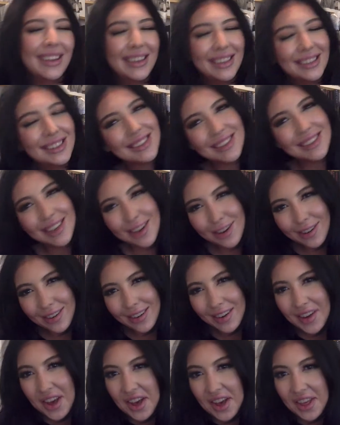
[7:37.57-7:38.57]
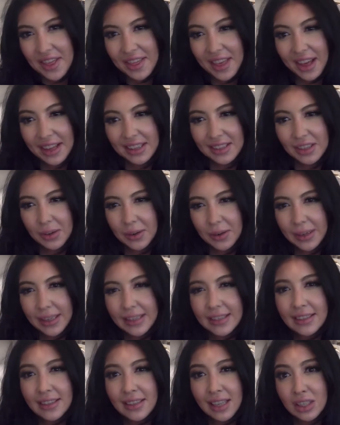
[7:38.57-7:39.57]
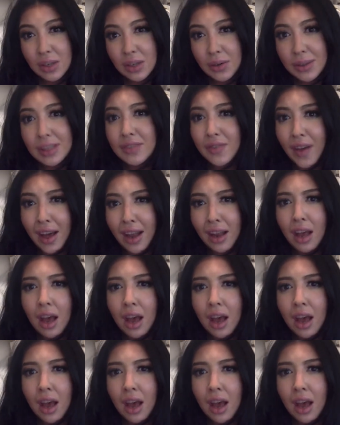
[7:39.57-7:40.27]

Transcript: So that's always fun.